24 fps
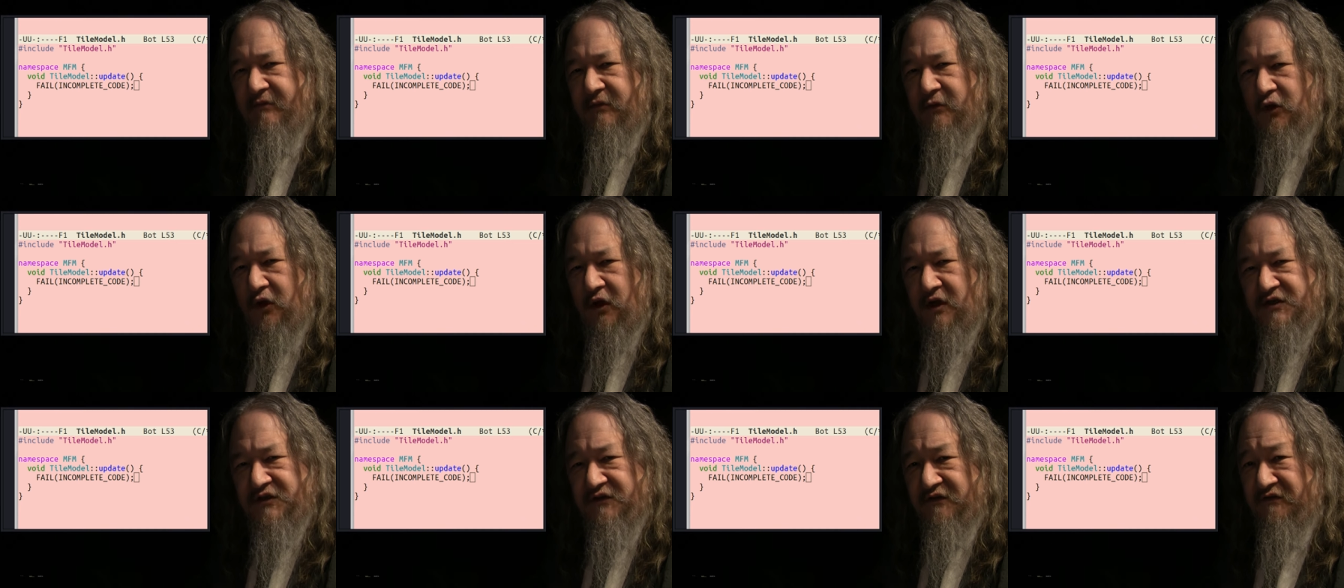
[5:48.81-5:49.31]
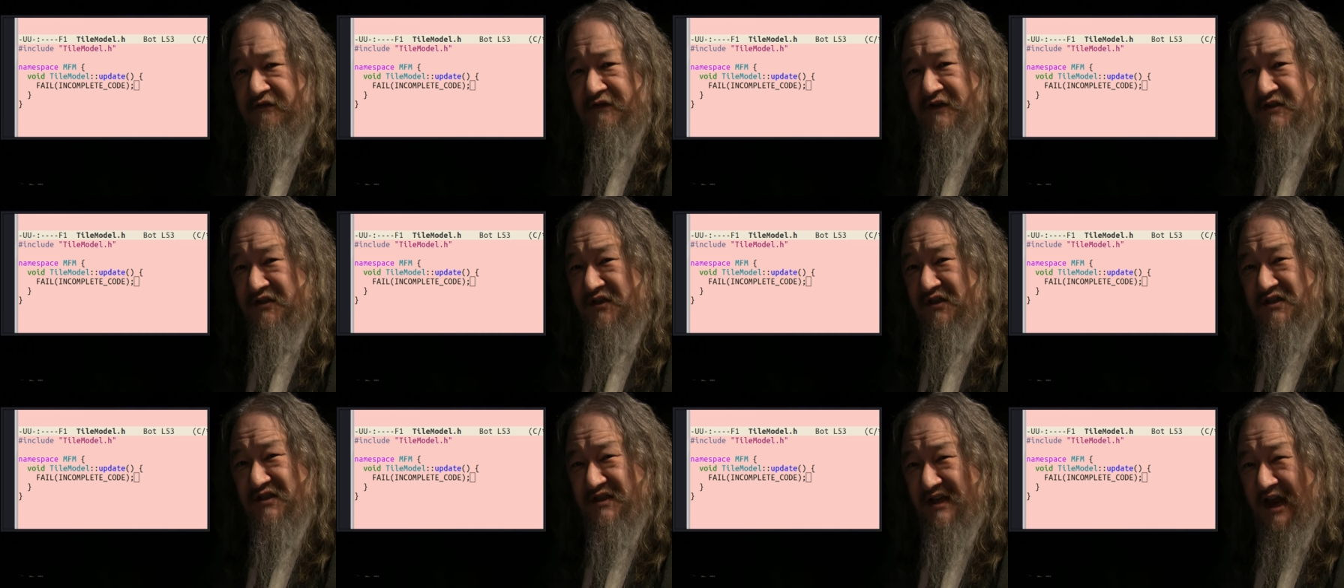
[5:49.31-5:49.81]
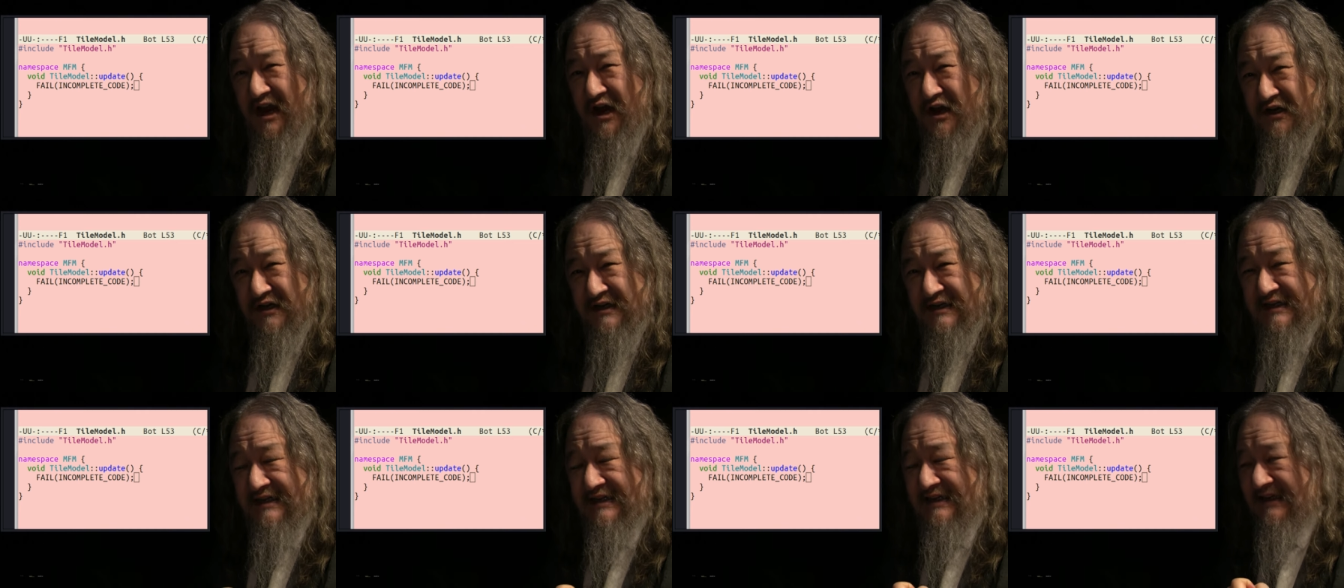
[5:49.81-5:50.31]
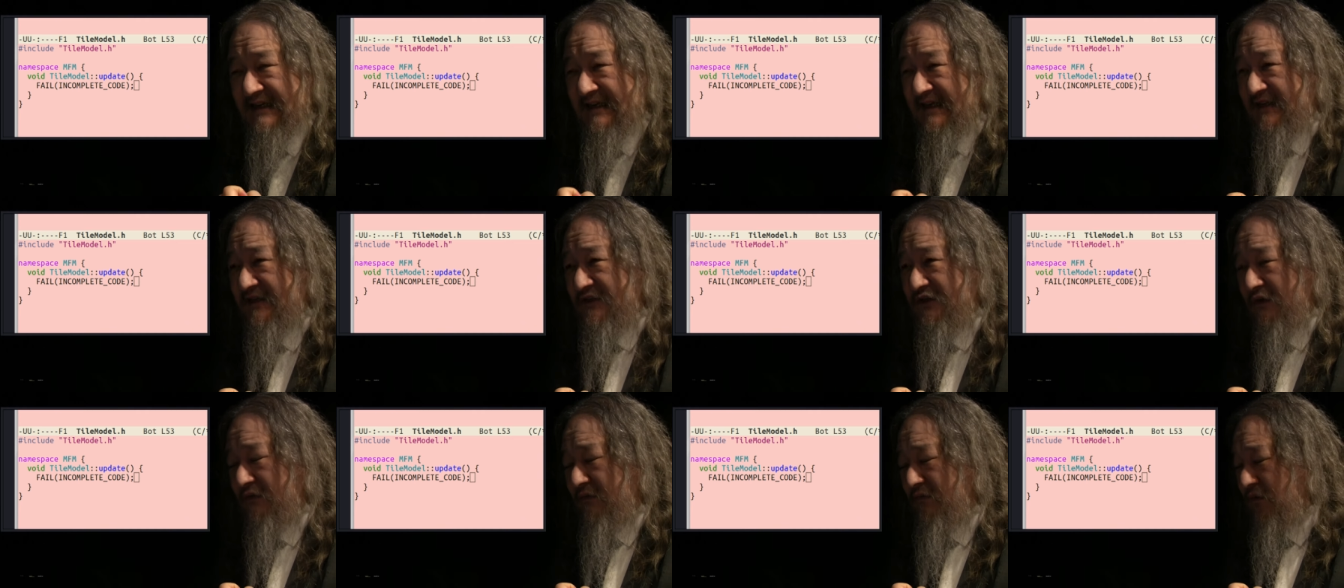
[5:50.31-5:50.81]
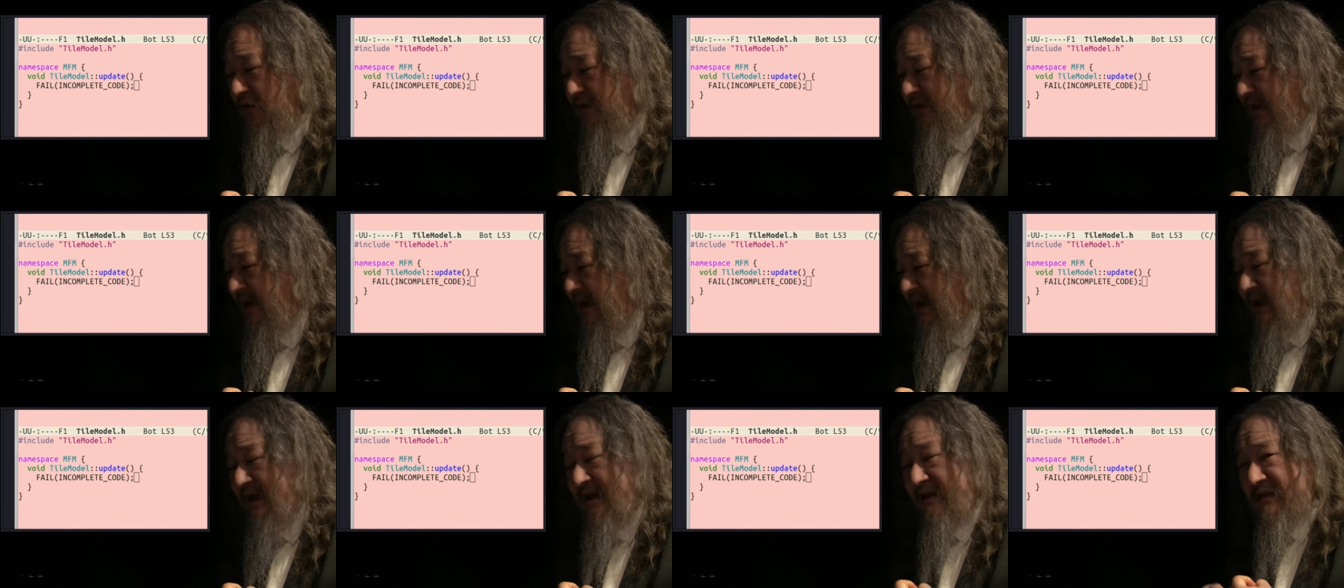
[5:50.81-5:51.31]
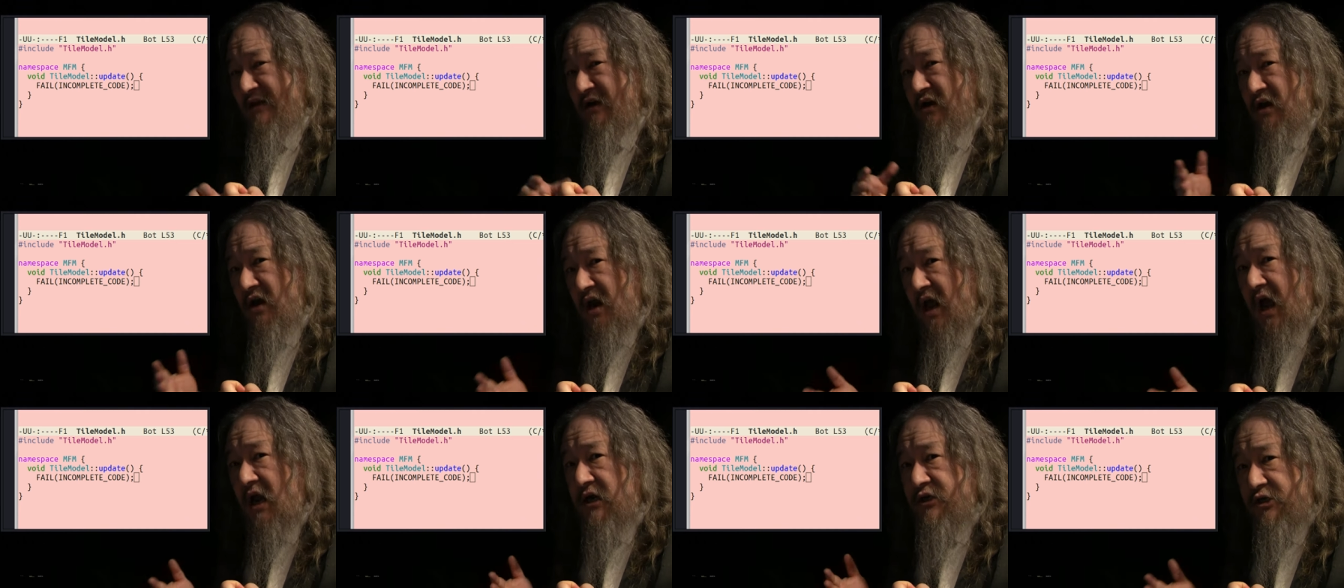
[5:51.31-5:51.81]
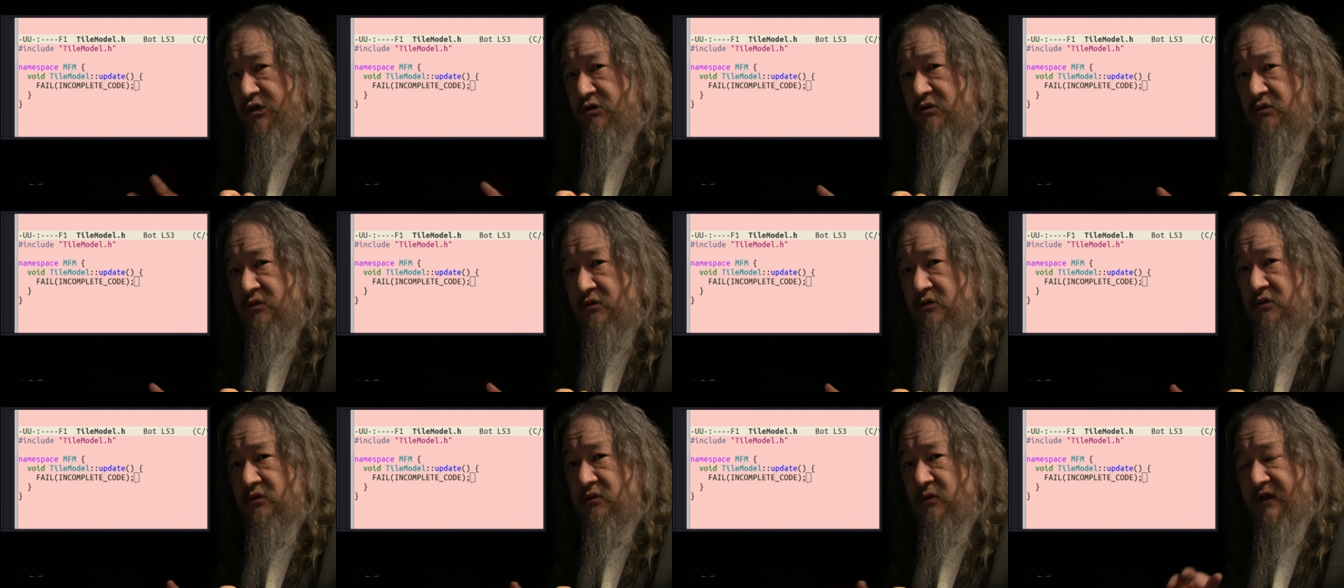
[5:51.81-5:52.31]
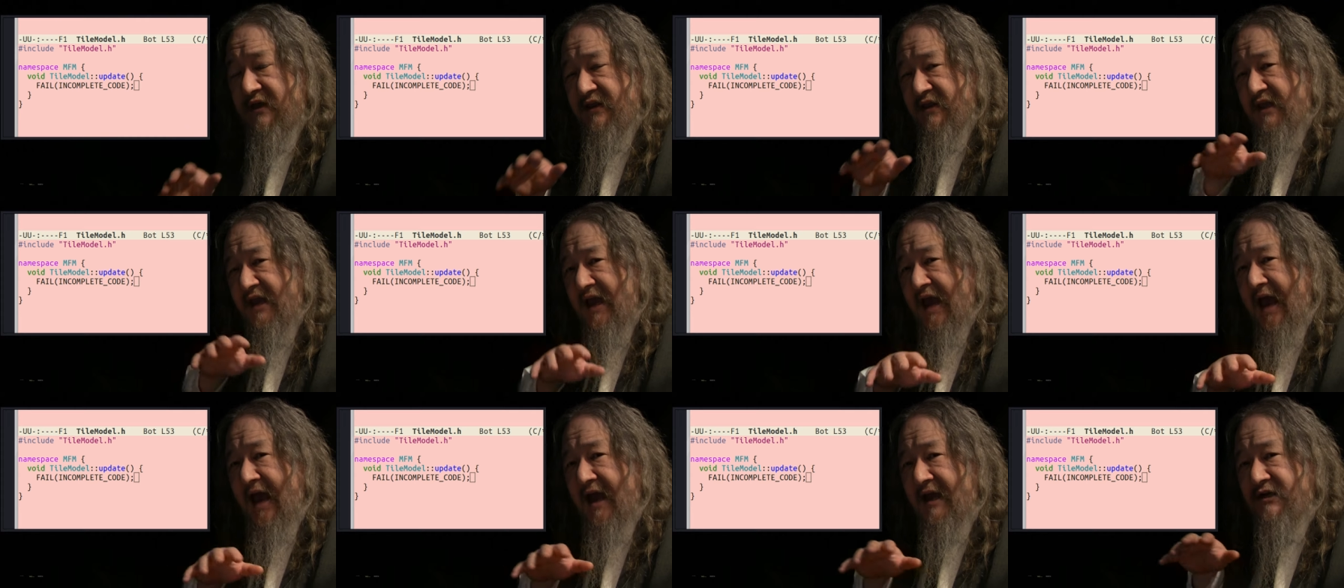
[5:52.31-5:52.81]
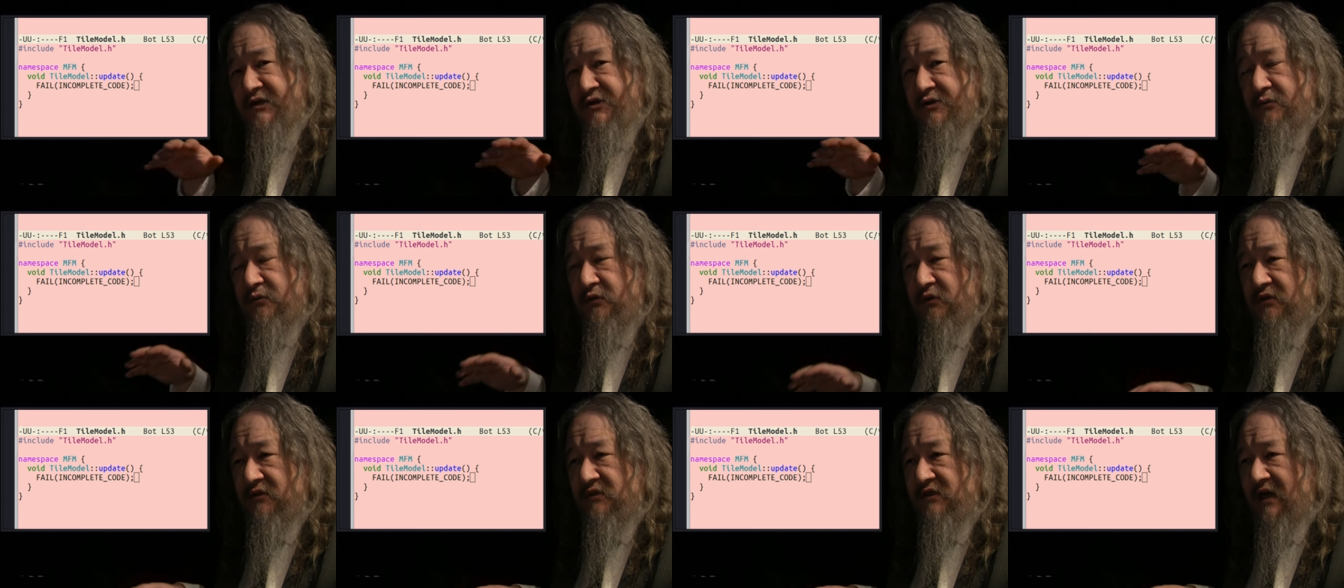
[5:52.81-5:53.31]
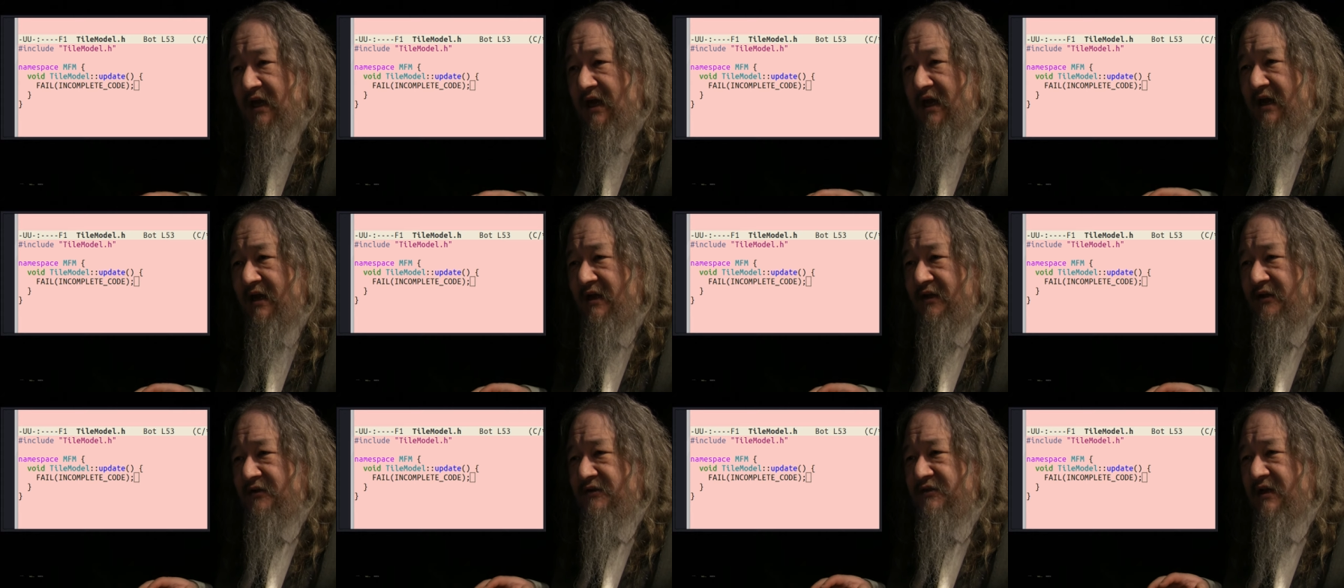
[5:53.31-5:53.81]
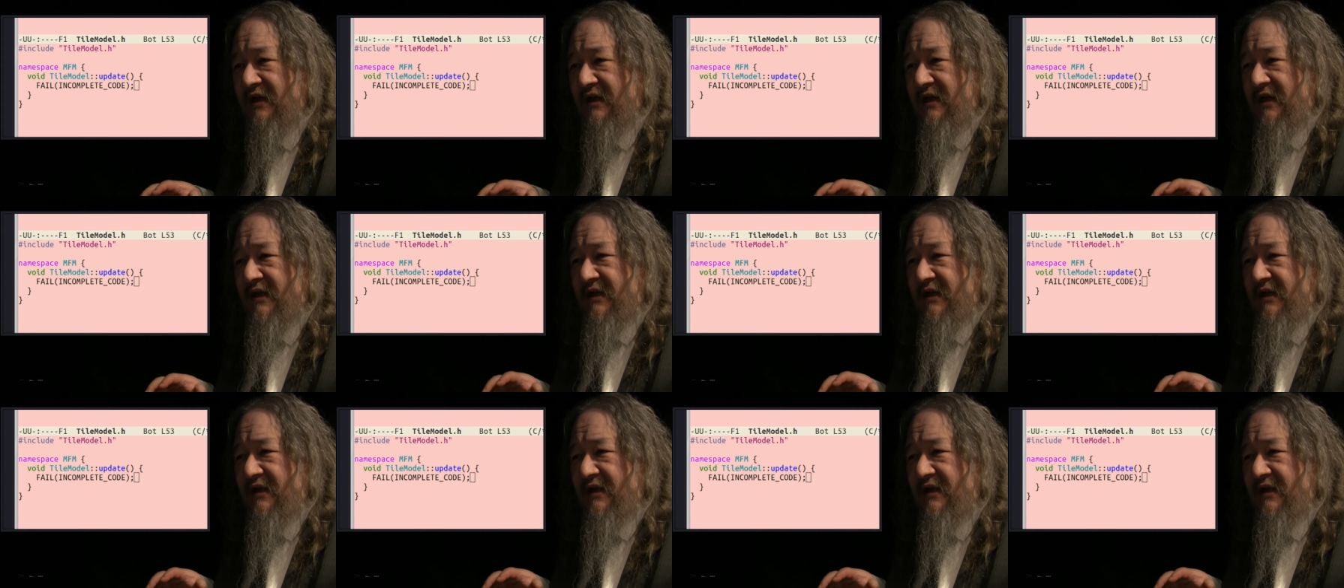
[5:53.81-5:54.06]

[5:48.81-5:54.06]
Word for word: laws of physics guaranteed and so forth that are not true in the actual tiles.